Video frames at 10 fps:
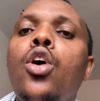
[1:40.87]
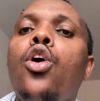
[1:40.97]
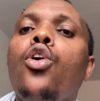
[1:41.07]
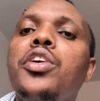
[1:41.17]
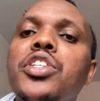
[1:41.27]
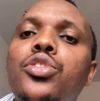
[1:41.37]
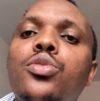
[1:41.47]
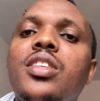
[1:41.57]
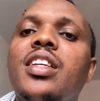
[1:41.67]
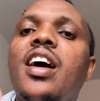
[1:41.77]
or
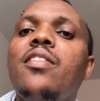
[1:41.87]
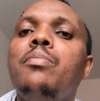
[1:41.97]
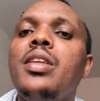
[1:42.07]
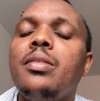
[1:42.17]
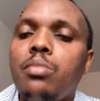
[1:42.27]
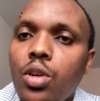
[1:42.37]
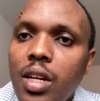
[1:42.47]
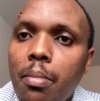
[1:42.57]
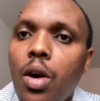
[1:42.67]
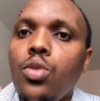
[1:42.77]
issues that have been brought
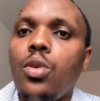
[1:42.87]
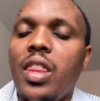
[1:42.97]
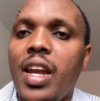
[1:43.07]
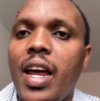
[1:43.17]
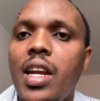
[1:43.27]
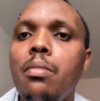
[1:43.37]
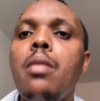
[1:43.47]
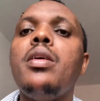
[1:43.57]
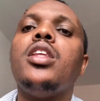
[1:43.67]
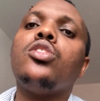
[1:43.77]
about with the land.
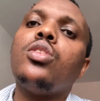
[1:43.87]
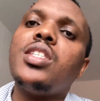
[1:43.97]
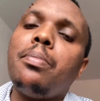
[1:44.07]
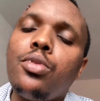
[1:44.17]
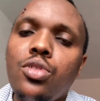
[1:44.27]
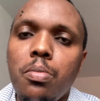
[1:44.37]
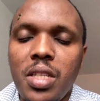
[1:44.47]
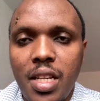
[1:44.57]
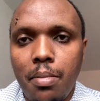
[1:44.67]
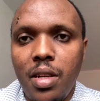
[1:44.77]
Maybe it is not supposed to be
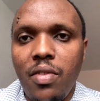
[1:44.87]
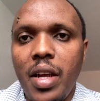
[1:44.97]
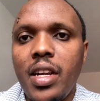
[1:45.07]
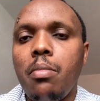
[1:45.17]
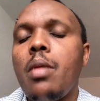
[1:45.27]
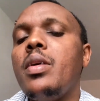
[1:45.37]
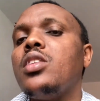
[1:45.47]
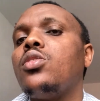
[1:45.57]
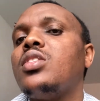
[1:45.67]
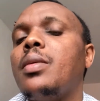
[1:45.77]
subdivided, maybe it's
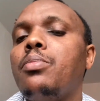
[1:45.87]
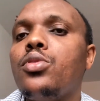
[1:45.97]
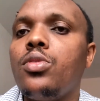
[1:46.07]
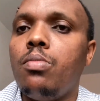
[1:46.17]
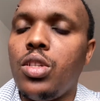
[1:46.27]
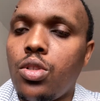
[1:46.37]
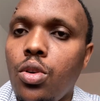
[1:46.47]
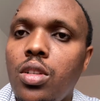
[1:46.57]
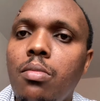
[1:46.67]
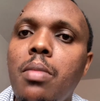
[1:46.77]
not supposed to be
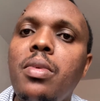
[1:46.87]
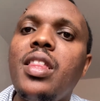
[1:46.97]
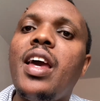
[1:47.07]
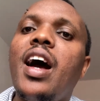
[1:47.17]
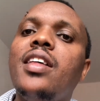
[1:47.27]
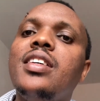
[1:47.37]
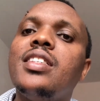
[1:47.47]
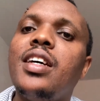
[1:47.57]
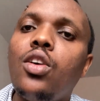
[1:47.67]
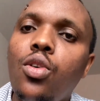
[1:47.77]
sold, maybe there is
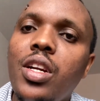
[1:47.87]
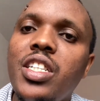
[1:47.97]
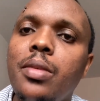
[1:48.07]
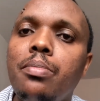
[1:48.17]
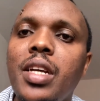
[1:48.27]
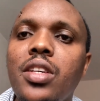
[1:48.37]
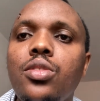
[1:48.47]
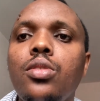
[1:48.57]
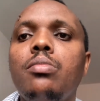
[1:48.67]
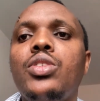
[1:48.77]
an ownership
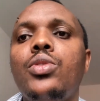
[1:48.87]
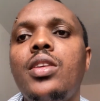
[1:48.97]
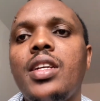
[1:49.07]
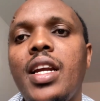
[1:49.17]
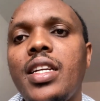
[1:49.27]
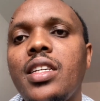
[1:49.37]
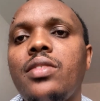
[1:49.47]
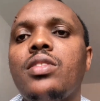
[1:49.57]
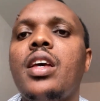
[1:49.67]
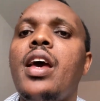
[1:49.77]
tussle between
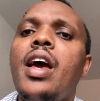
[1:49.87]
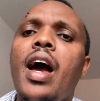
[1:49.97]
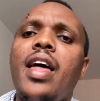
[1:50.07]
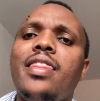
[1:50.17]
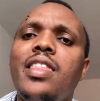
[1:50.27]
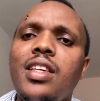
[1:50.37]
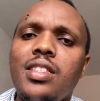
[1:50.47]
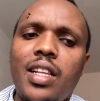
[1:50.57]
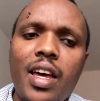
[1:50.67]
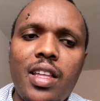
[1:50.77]
relatives and things
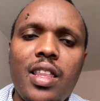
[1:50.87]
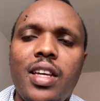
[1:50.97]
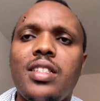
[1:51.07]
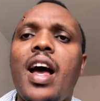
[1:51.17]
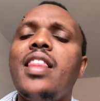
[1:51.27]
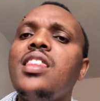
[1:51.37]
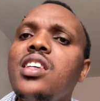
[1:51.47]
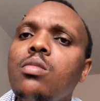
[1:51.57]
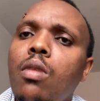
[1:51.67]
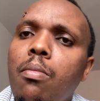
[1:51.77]
like that, and
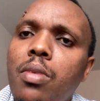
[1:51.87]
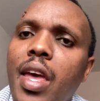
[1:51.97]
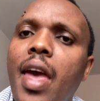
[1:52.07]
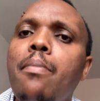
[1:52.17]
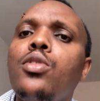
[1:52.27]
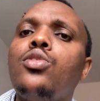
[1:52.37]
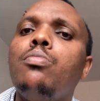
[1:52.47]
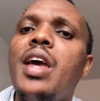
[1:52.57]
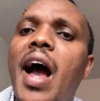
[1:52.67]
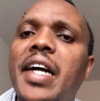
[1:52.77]
this may be able to
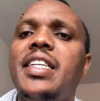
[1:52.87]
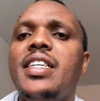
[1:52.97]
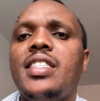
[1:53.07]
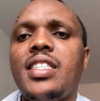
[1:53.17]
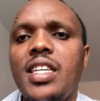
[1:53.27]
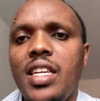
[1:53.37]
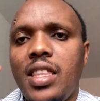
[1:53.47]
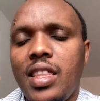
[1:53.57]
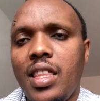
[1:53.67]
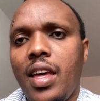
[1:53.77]
be annexed
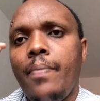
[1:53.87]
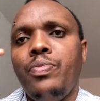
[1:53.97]
in the